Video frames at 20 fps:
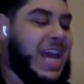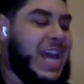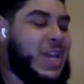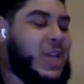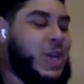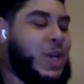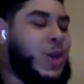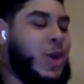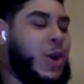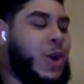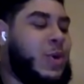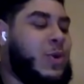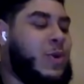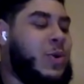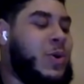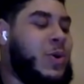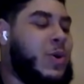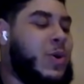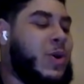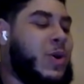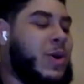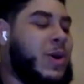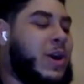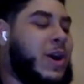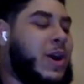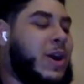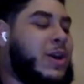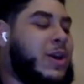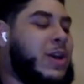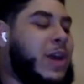you know,
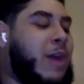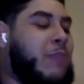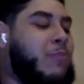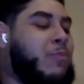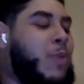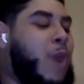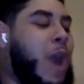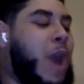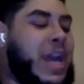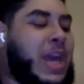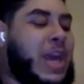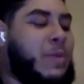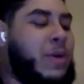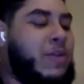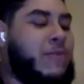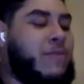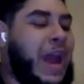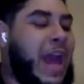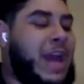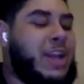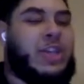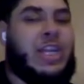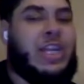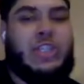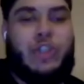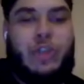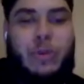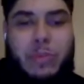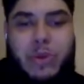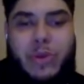I'm working with like
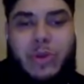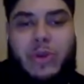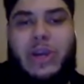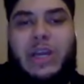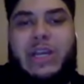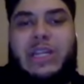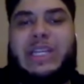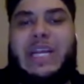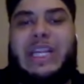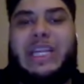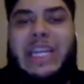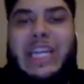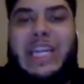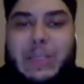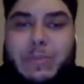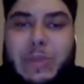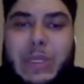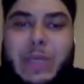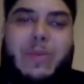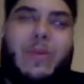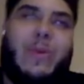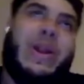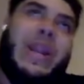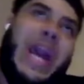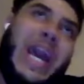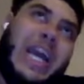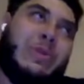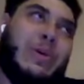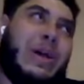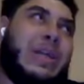distributors and these people and
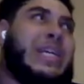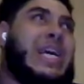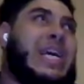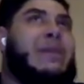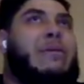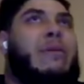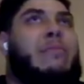XYZ and my